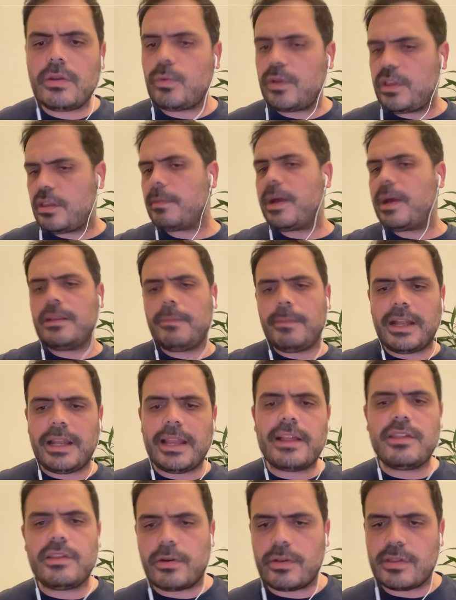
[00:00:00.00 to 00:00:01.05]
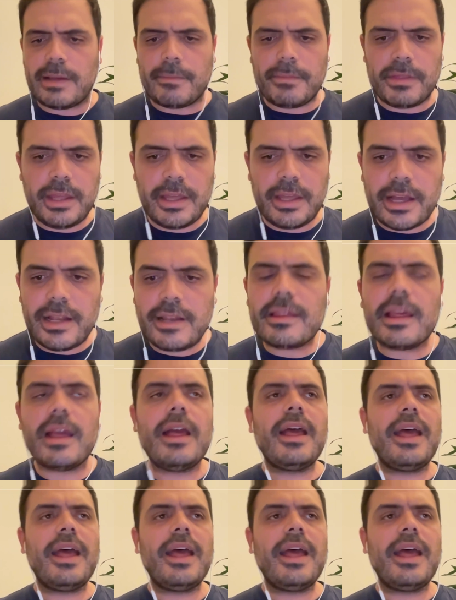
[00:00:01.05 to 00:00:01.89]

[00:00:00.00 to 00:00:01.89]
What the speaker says: which might be a ledger or something else.